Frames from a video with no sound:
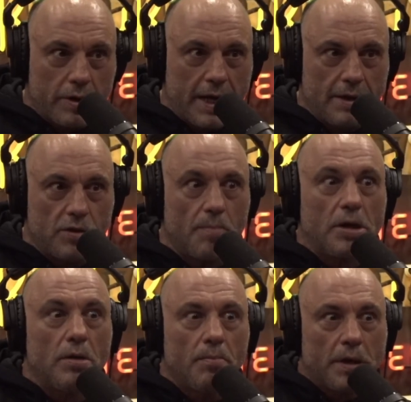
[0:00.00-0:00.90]
how to do it. But,
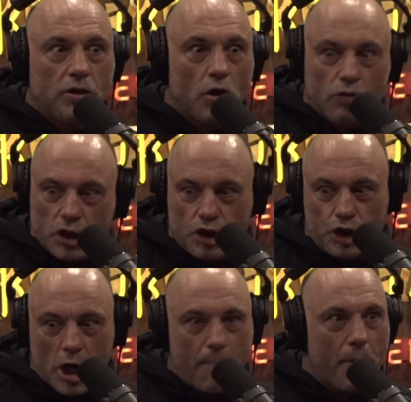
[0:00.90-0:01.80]
yeah. but don't just
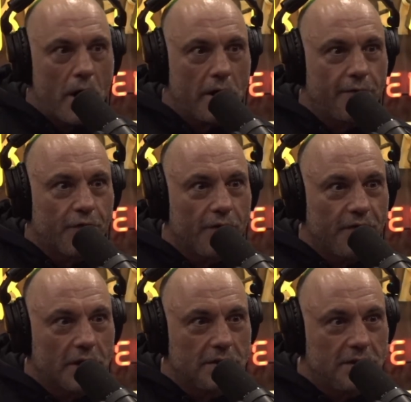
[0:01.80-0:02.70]
jump on it for a
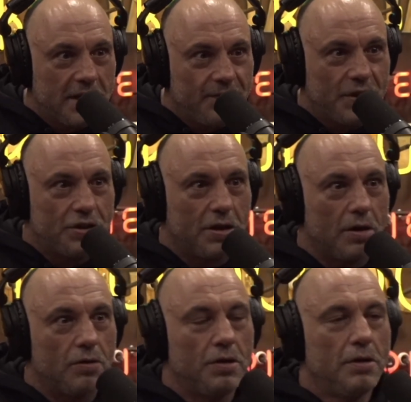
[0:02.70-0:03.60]
fucking TV
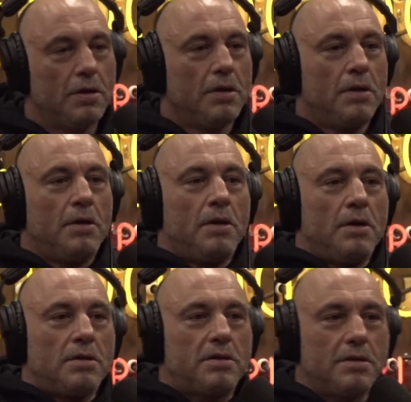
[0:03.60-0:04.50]
show. What
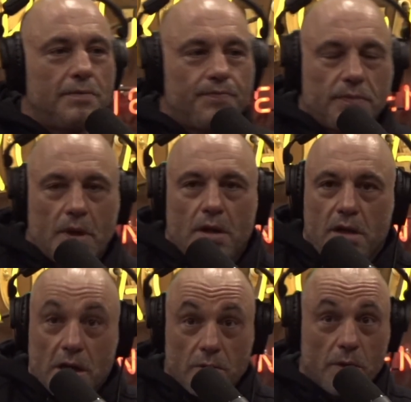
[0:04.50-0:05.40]
was the other one?
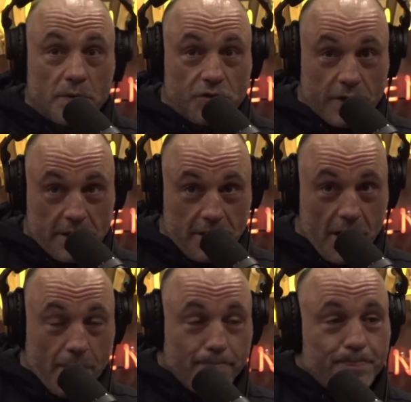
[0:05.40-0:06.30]
The other one was drinking
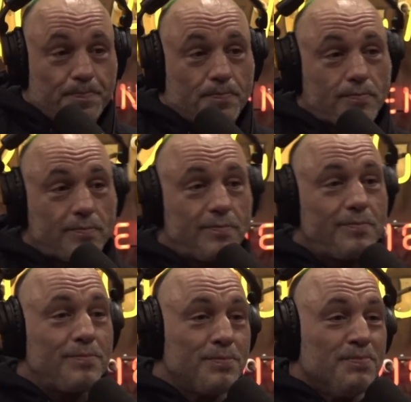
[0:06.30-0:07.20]
cum.
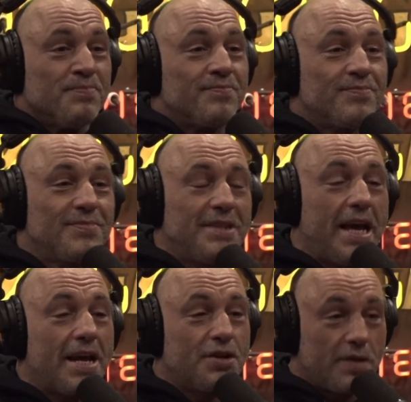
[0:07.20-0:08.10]
What?
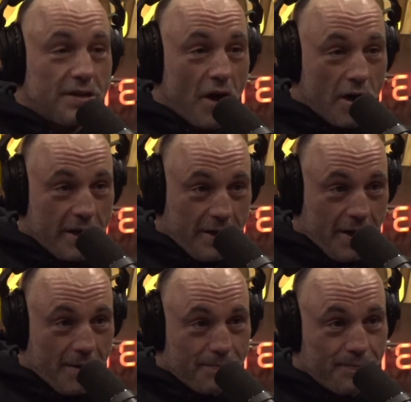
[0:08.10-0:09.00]
They had to drink donkey
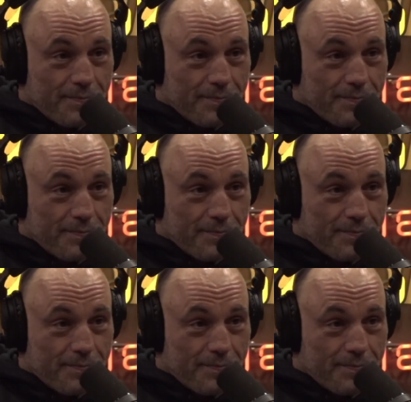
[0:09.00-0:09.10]
cum.